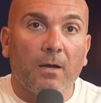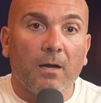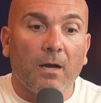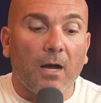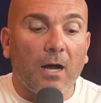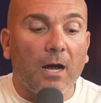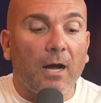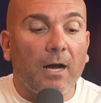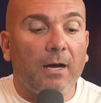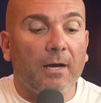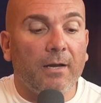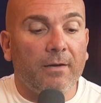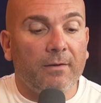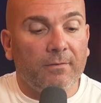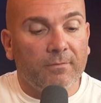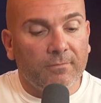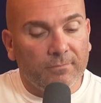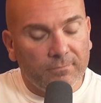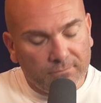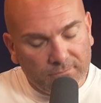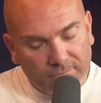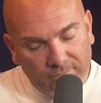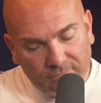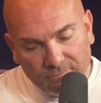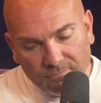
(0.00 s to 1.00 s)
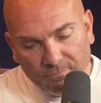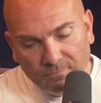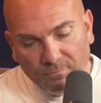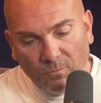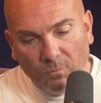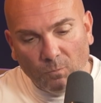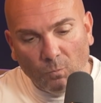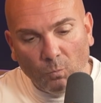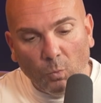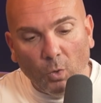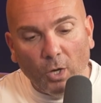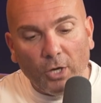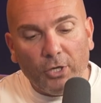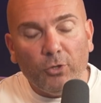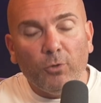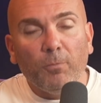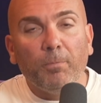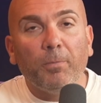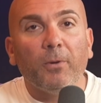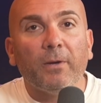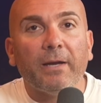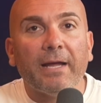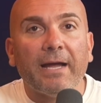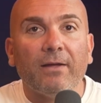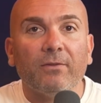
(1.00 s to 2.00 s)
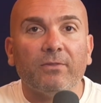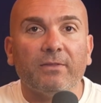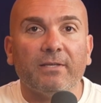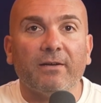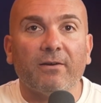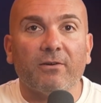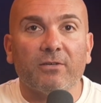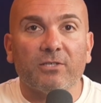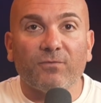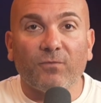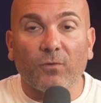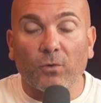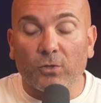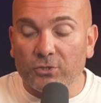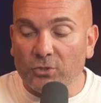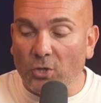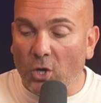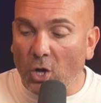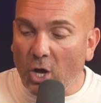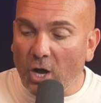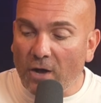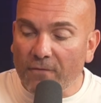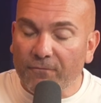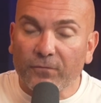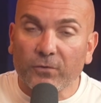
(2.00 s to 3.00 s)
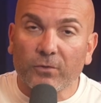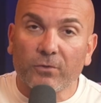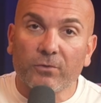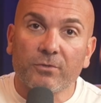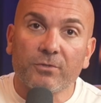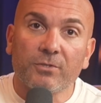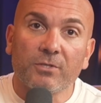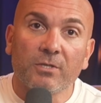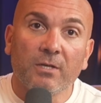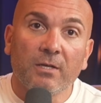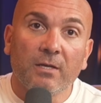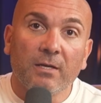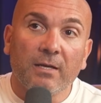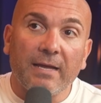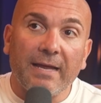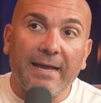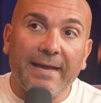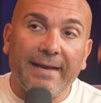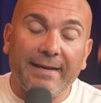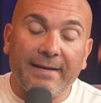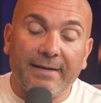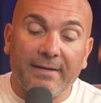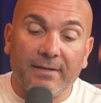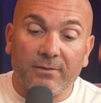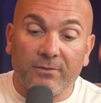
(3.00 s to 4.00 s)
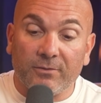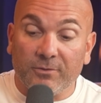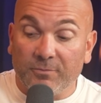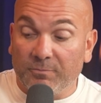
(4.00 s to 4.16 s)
on what you put out there as far as offers, and